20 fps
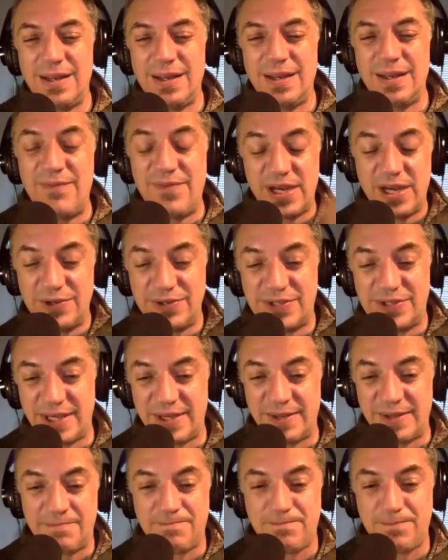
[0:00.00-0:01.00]
even
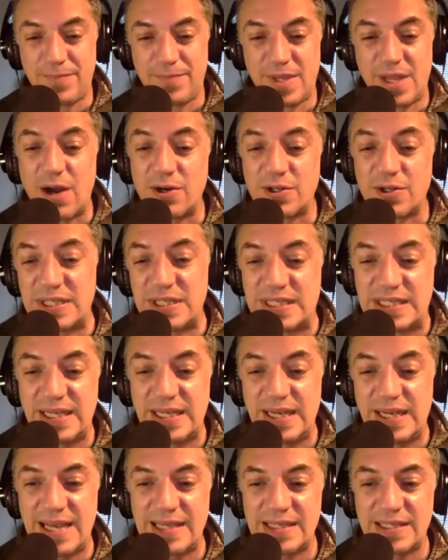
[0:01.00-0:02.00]
using Carson
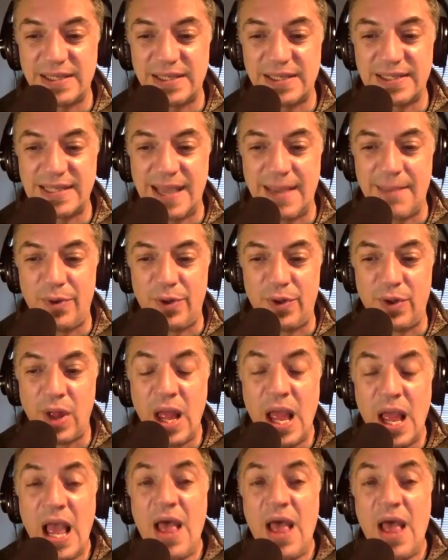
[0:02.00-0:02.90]
City as an example,